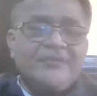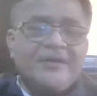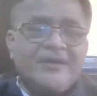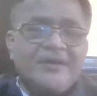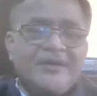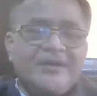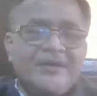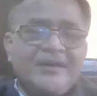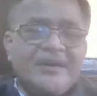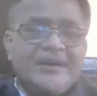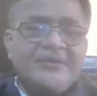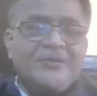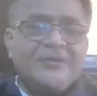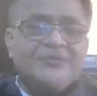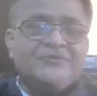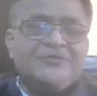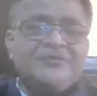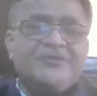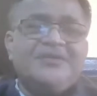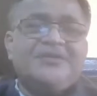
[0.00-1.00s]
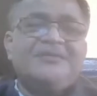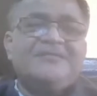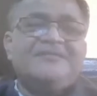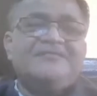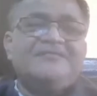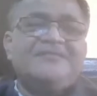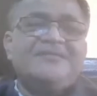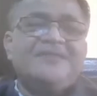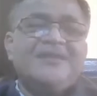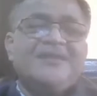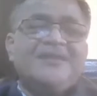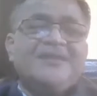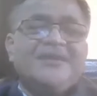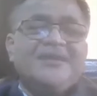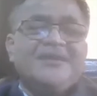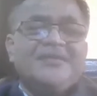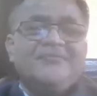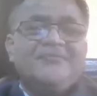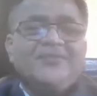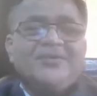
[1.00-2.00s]
NOCs,
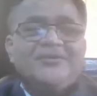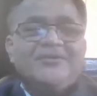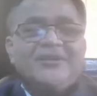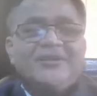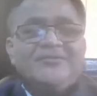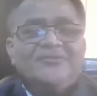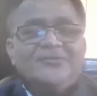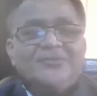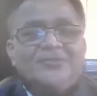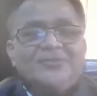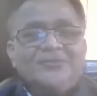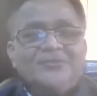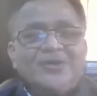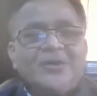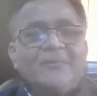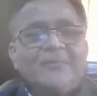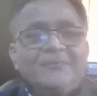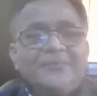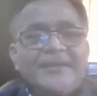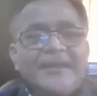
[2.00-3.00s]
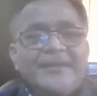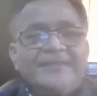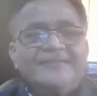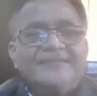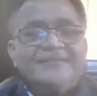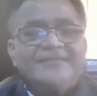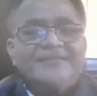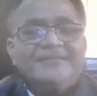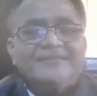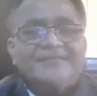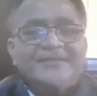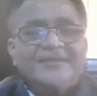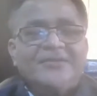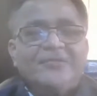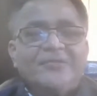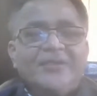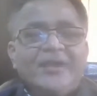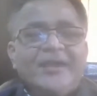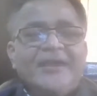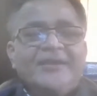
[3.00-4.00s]
what are those compliances
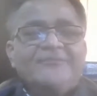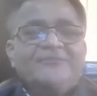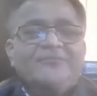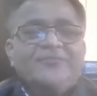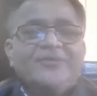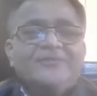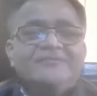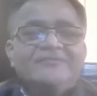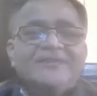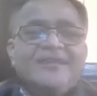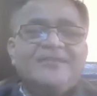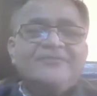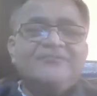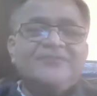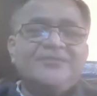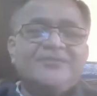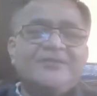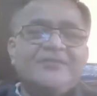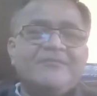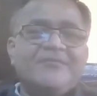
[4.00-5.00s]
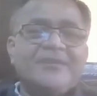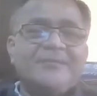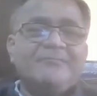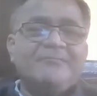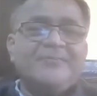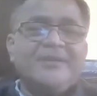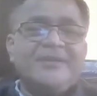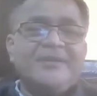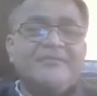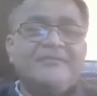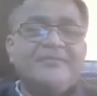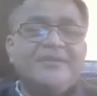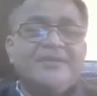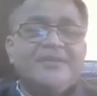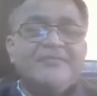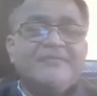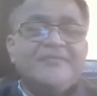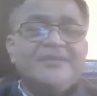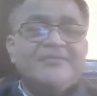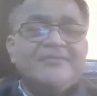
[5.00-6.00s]
required for self redevelopment,
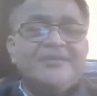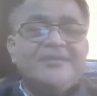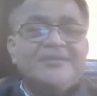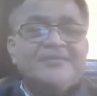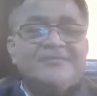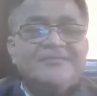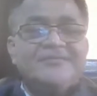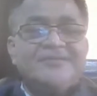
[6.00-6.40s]
whether